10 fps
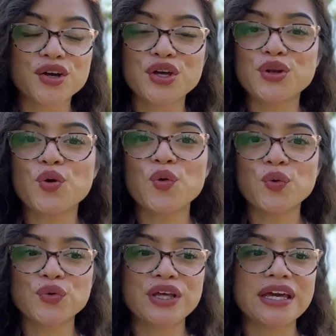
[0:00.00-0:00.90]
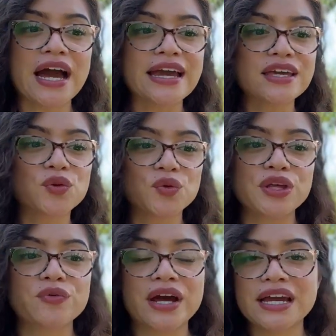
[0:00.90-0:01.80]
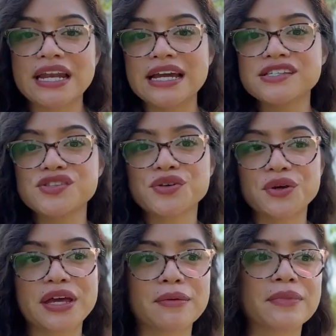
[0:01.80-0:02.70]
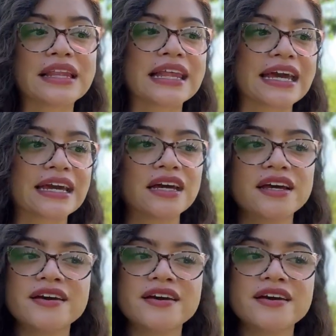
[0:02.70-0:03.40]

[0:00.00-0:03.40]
I can only recognize through Him. Like,